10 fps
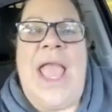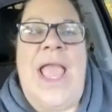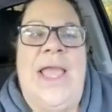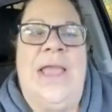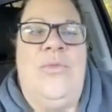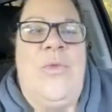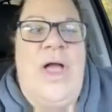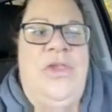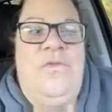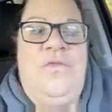And
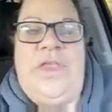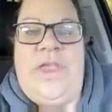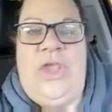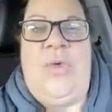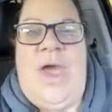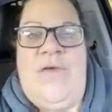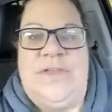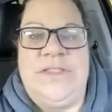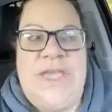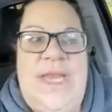while you feel like you
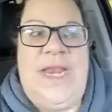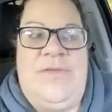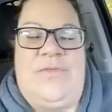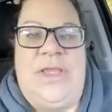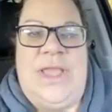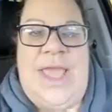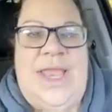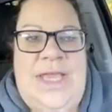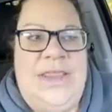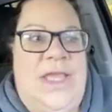haven't done
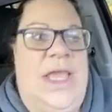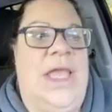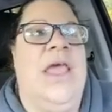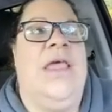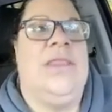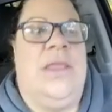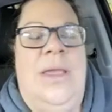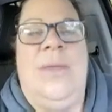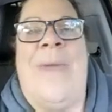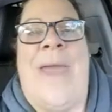anything,
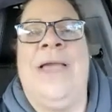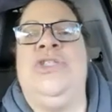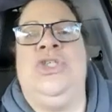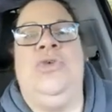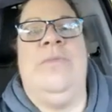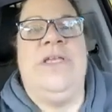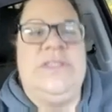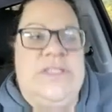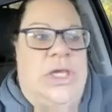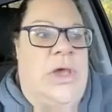think back 2
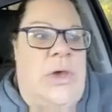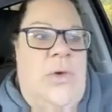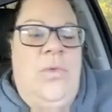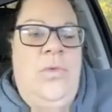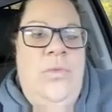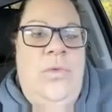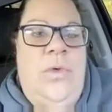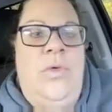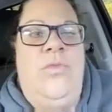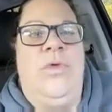months ago
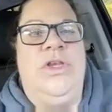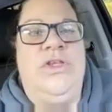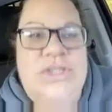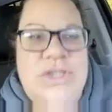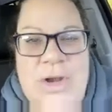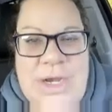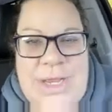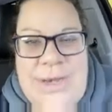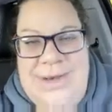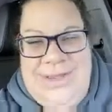when you
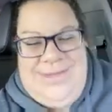started.